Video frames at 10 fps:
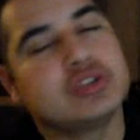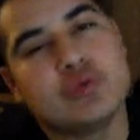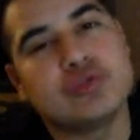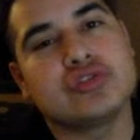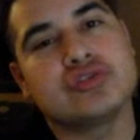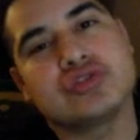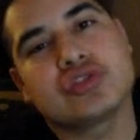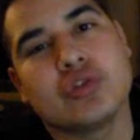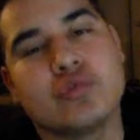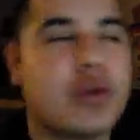Stevenson's just
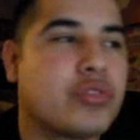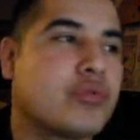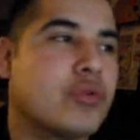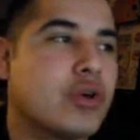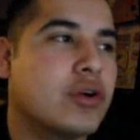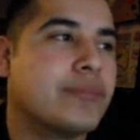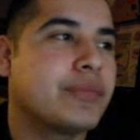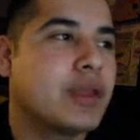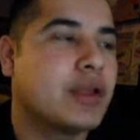going to run through him.